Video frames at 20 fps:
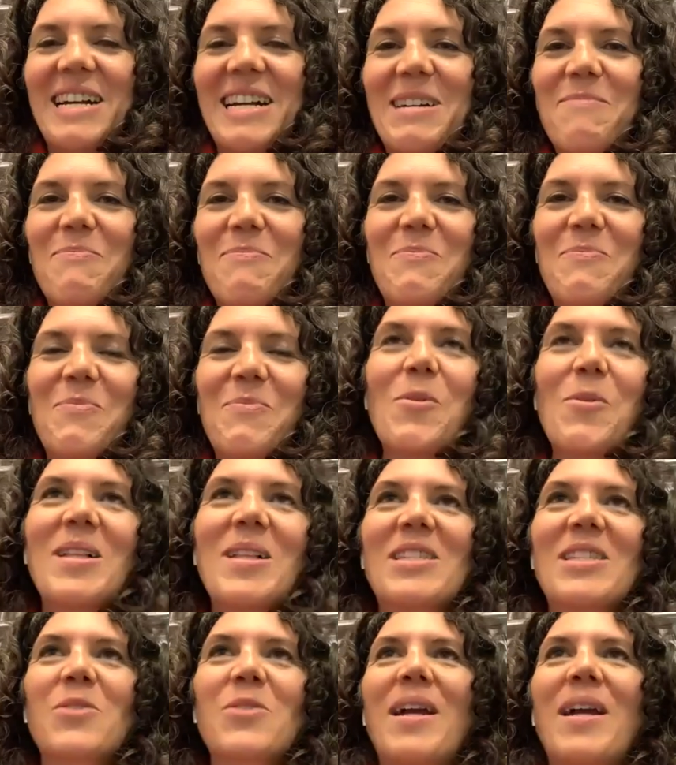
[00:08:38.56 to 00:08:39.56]

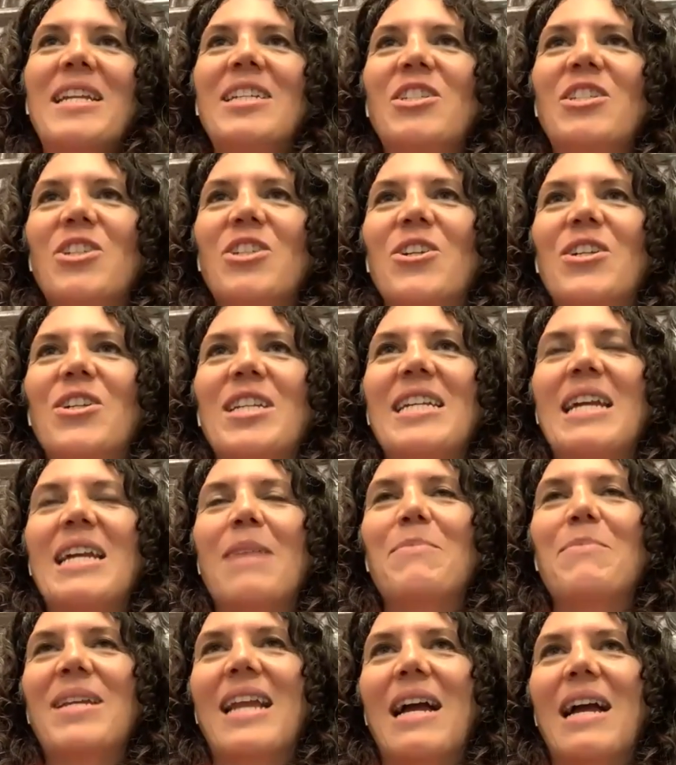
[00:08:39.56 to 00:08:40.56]
Well, it's quite a journey.
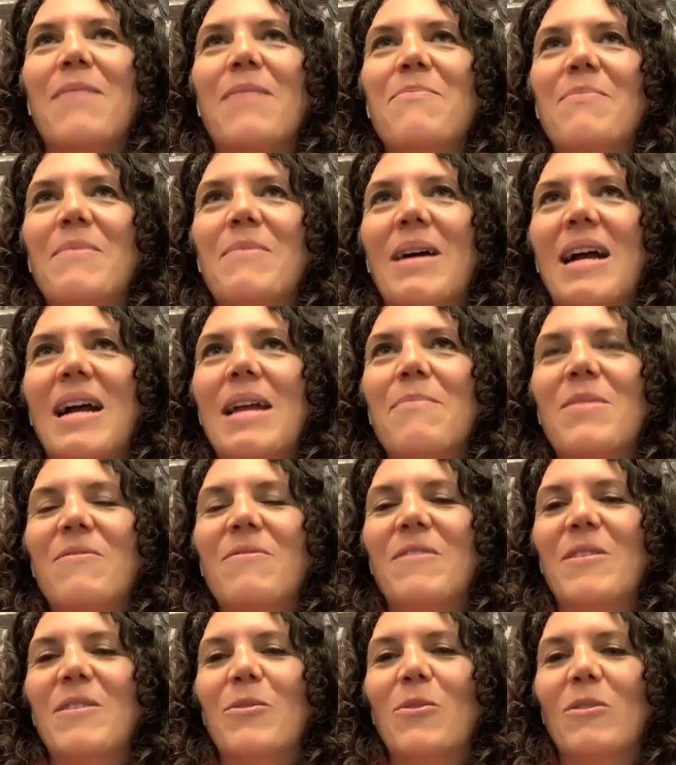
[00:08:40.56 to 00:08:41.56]
I mean, I'm
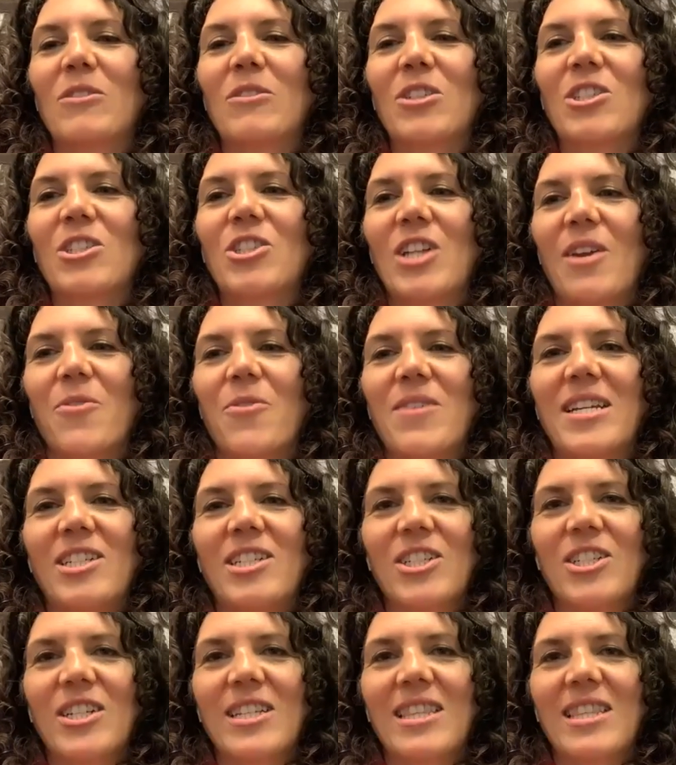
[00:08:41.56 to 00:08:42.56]
of an older
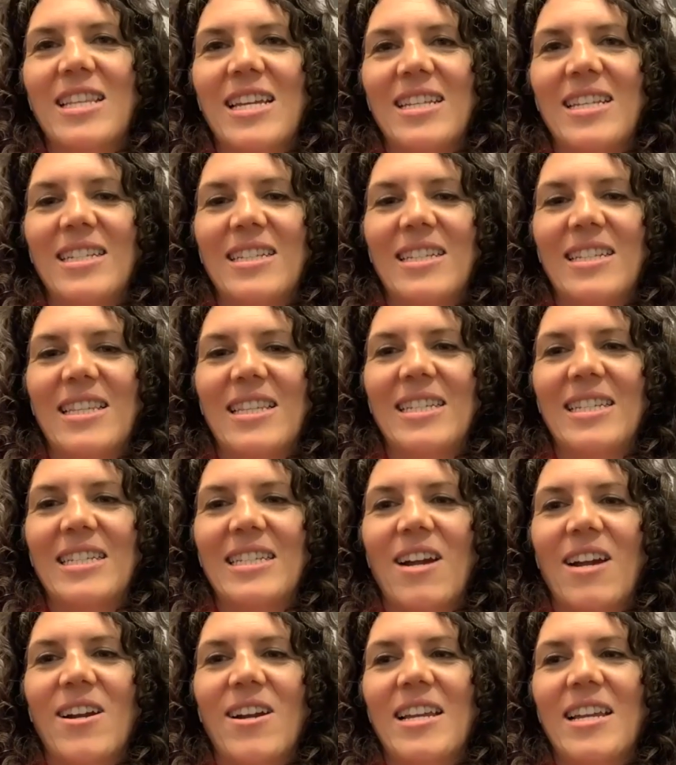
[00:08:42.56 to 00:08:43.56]
generation than
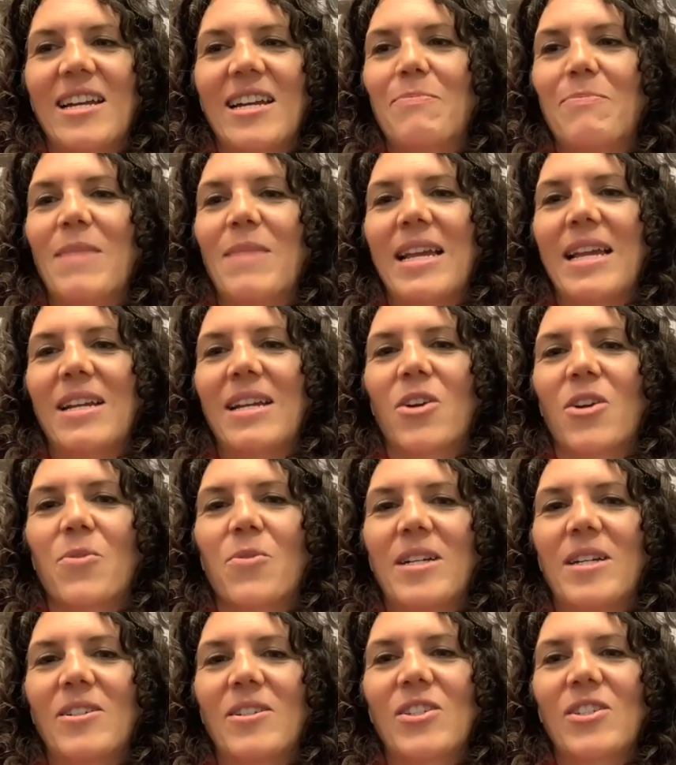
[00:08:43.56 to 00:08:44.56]
Dhairya. My
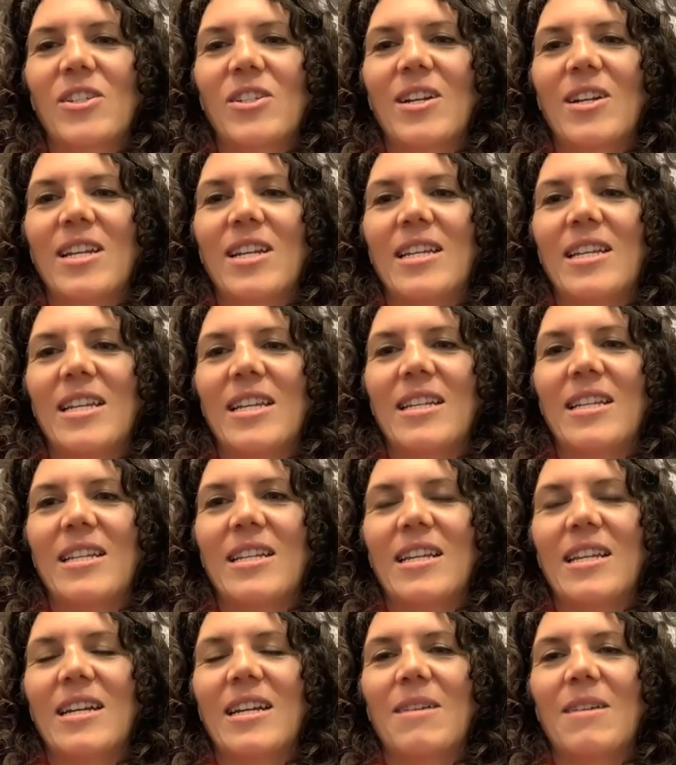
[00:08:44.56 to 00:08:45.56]
career started
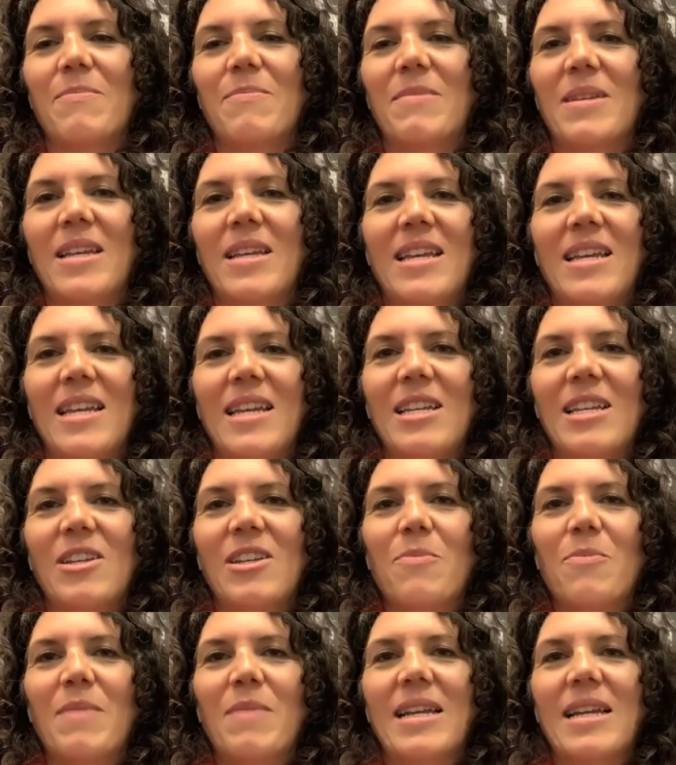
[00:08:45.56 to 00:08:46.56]
in
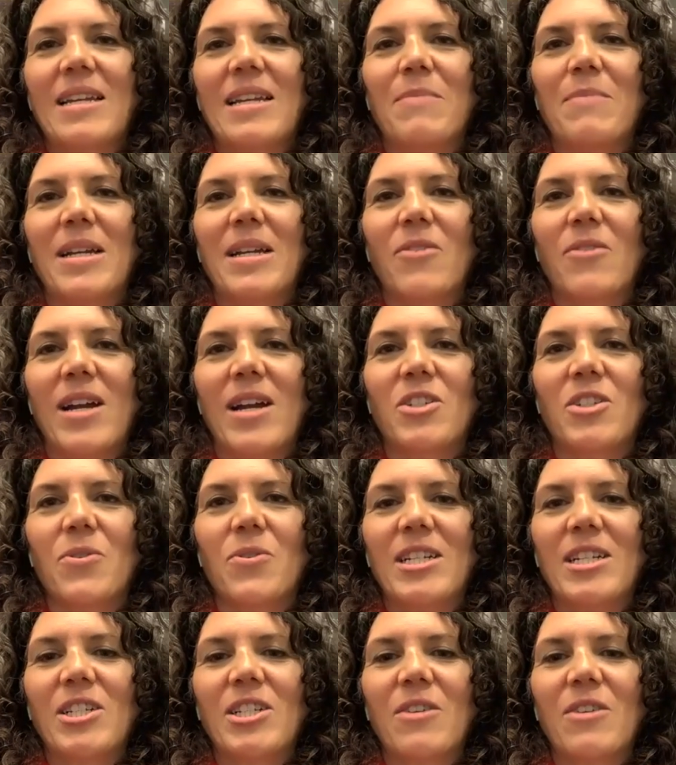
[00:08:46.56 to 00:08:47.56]
my
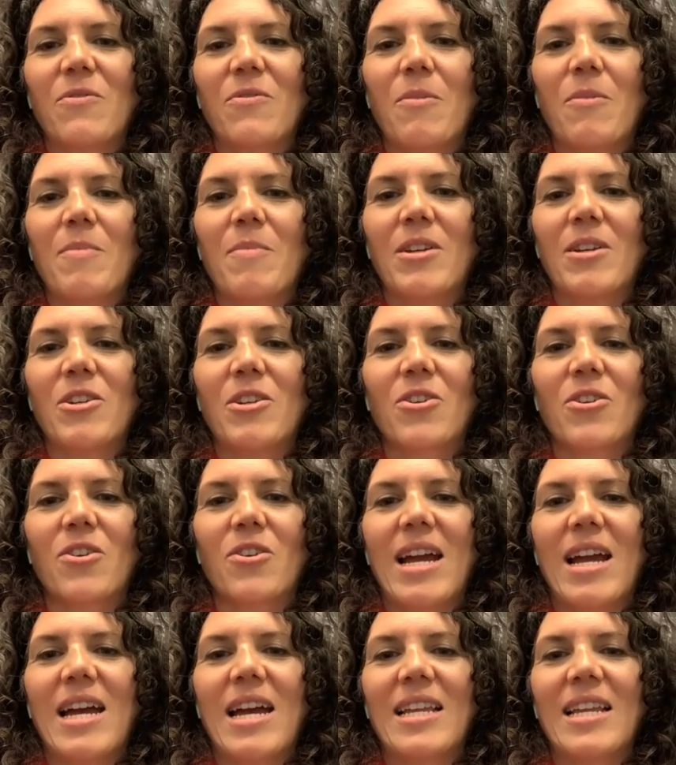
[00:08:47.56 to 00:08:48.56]
graduation from
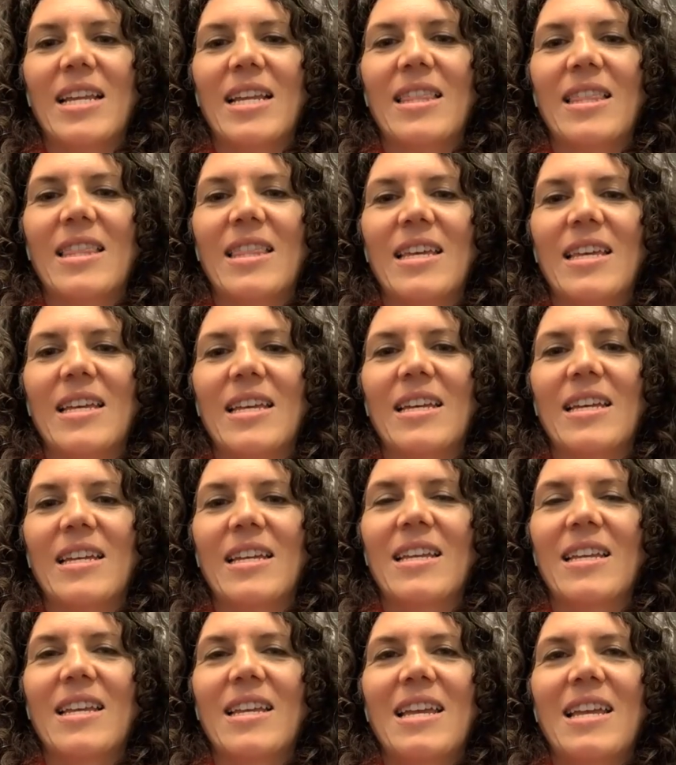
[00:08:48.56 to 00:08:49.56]
undergrad in
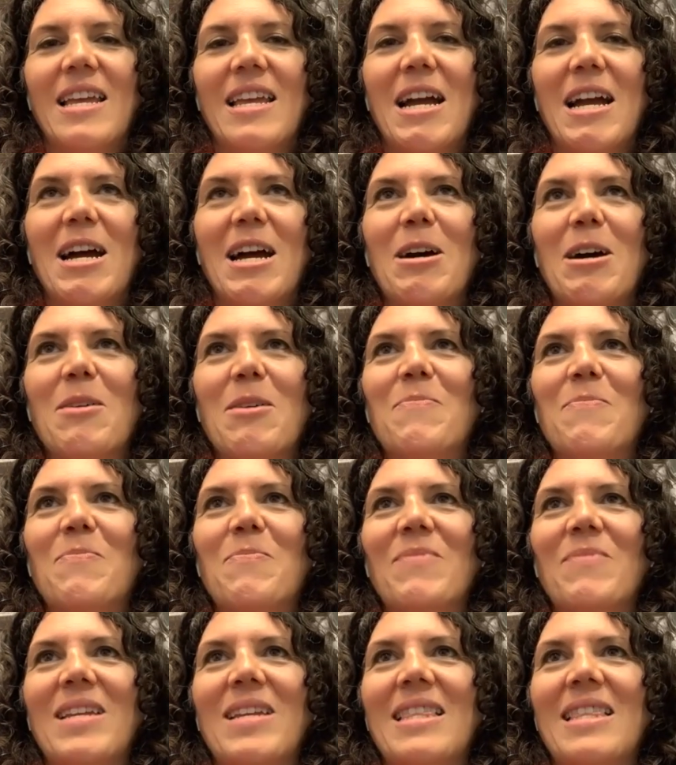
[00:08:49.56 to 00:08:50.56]
the
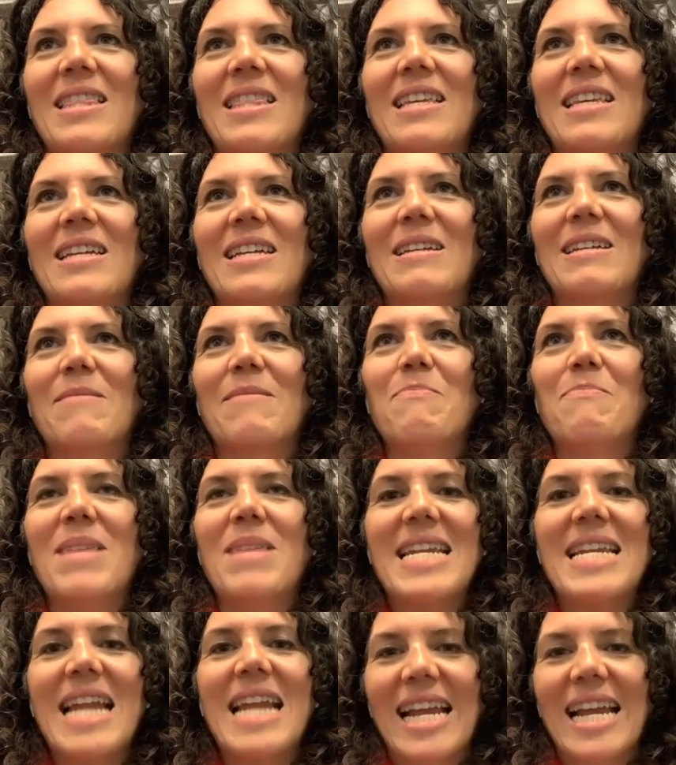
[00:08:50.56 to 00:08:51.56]

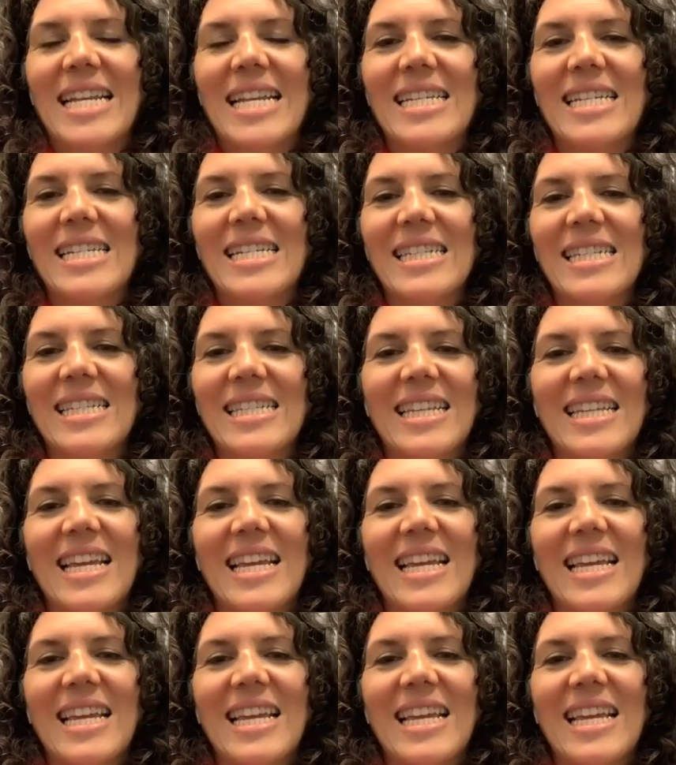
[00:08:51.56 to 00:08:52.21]
mid 90s,